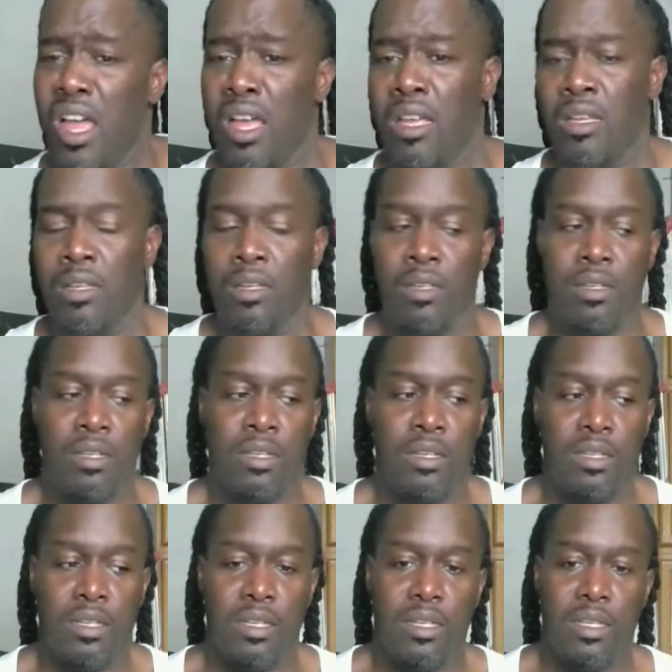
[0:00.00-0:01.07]
nah.
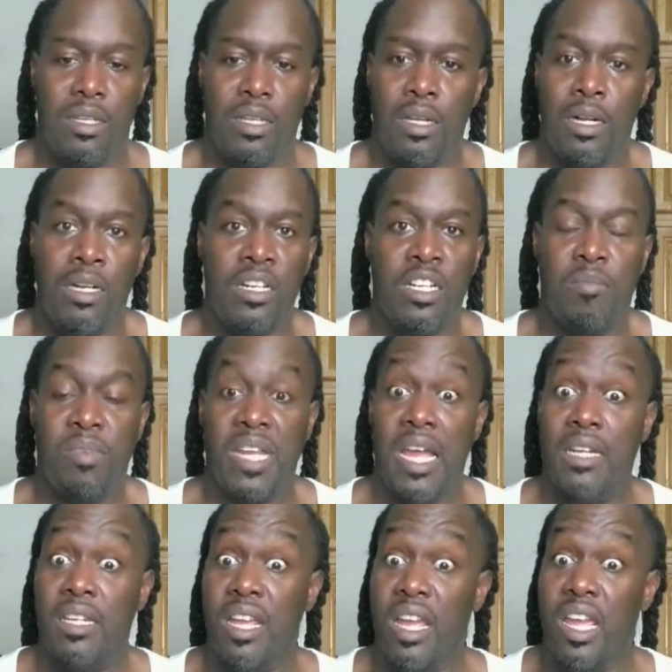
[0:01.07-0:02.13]

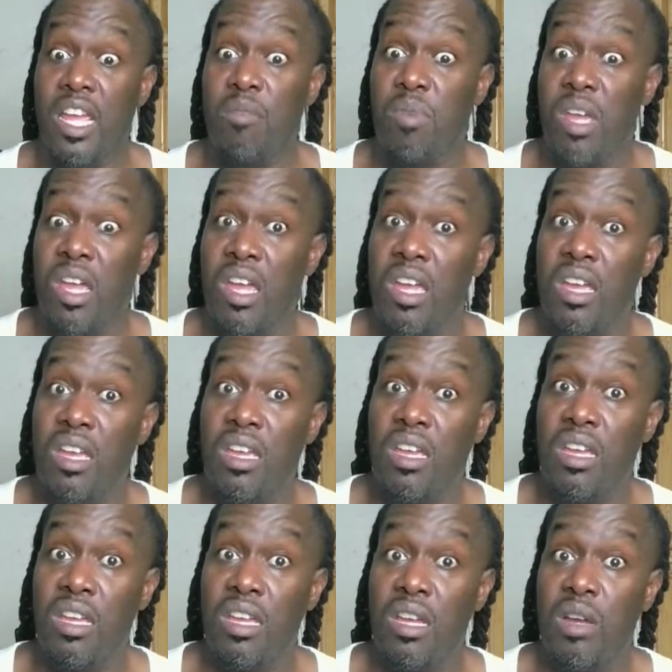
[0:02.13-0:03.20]
Only to be like, dang,
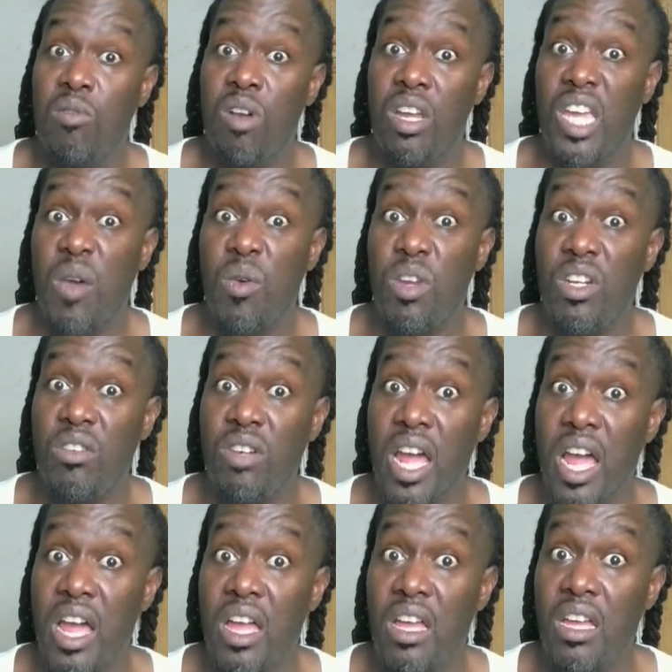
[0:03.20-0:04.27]
man, what can
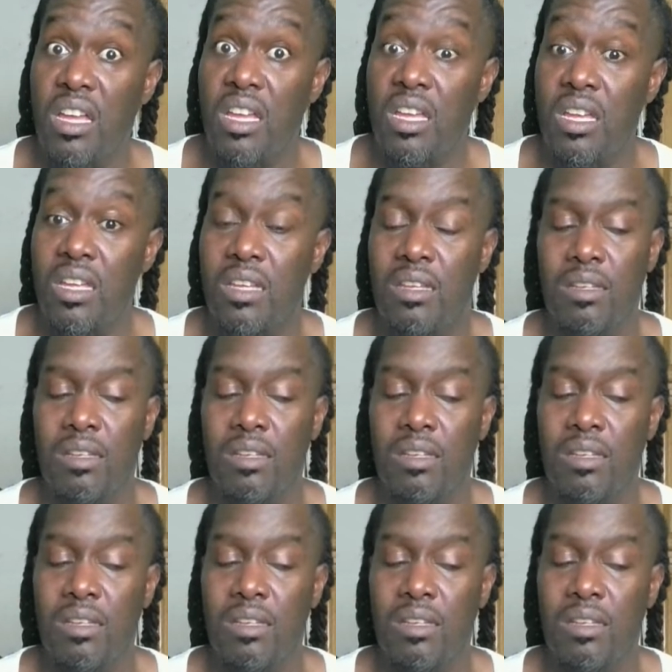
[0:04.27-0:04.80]
we do now?